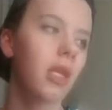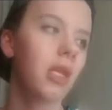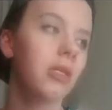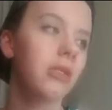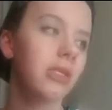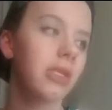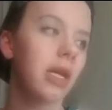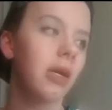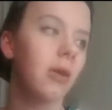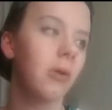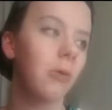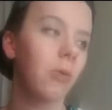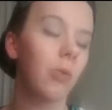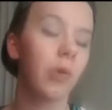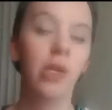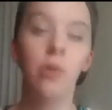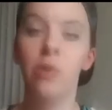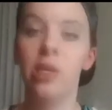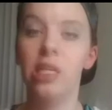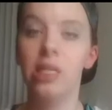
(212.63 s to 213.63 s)
So
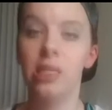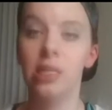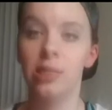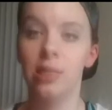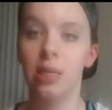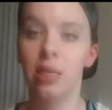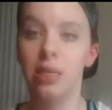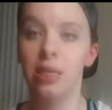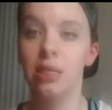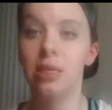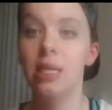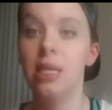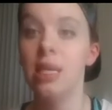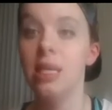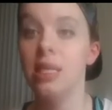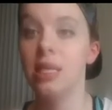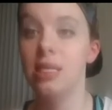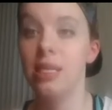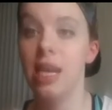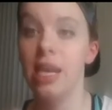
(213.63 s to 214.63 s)
we went and saw
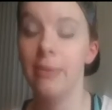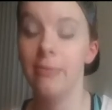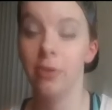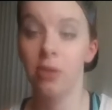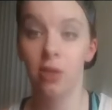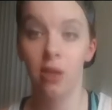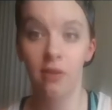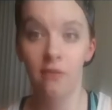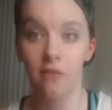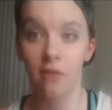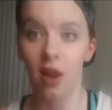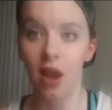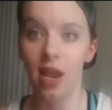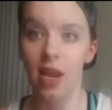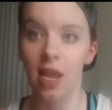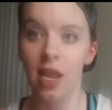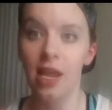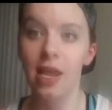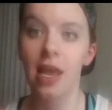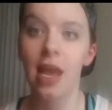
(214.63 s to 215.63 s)
the table on
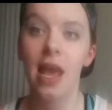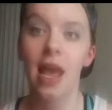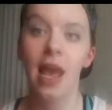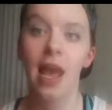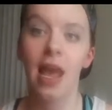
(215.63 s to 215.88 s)
Friday,